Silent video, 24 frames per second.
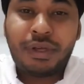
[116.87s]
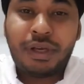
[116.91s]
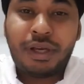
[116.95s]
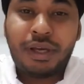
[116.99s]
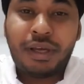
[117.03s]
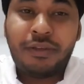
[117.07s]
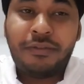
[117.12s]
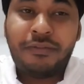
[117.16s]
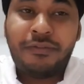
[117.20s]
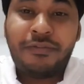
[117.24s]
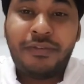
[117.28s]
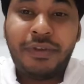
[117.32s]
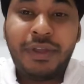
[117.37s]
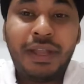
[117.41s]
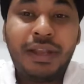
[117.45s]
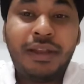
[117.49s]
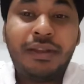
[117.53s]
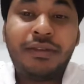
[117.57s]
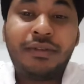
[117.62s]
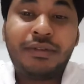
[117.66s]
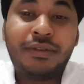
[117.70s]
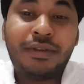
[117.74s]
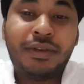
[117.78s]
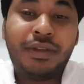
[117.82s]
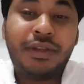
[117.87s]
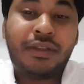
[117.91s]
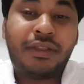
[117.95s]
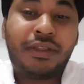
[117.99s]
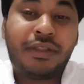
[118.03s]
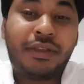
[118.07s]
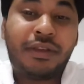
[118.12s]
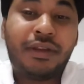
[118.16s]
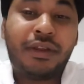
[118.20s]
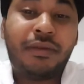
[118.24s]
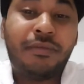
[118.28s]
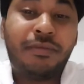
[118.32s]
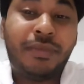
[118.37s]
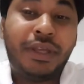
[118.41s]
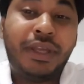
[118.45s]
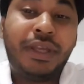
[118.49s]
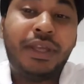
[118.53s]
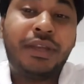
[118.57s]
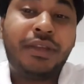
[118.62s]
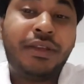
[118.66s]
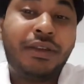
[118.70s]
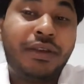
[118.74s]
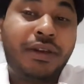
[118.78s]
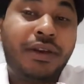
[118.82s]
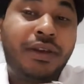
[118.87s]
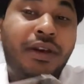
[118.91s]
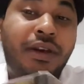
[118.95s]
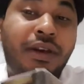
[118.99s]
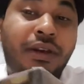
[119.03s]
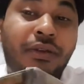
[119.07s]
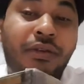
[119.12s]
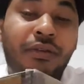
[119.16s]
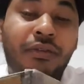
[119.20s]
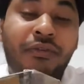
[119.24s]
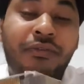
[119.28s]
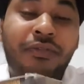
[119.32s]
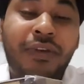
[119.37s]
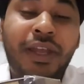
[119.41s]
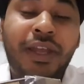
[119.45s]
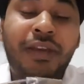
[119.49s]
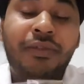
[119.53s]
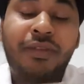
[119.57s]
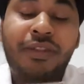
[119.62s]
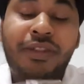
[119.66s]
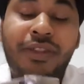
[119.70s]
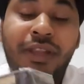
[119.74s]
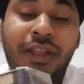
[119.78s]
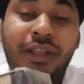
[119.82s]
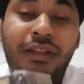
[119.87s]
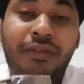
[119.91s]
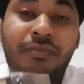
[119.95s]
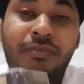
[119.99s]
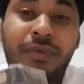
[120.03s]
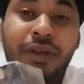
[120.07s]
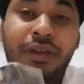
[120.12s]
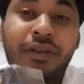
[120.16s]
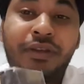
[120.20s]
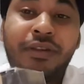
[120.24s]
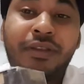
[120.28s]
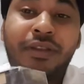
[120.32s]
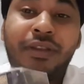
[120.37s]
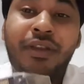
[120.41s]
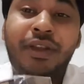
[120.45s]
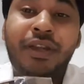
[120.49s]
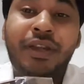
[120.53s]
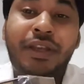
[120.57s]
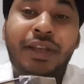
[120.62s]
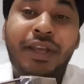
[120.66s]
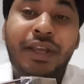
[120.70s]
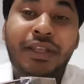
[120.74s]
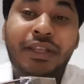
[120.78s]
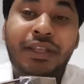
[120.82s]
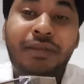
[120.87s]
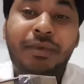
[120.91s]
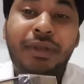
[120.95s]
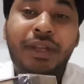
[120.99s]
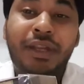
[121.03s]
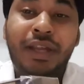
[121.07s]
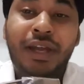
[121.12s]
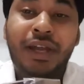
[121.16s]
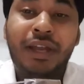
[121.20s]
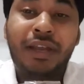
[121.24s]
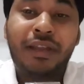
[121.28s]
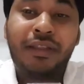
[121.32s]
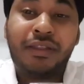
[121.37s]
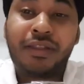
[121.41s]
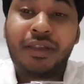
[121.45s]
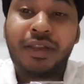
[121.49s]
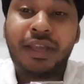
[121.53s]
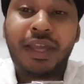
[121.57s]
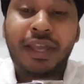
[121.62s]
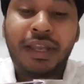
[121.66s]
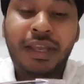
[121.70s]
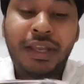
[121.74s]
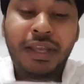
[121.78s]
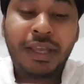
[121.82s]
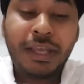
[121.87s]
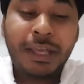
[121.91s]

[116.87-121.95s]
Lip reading: I feel it's gonna be a good fragrance. That's because like Angelman line is a hit.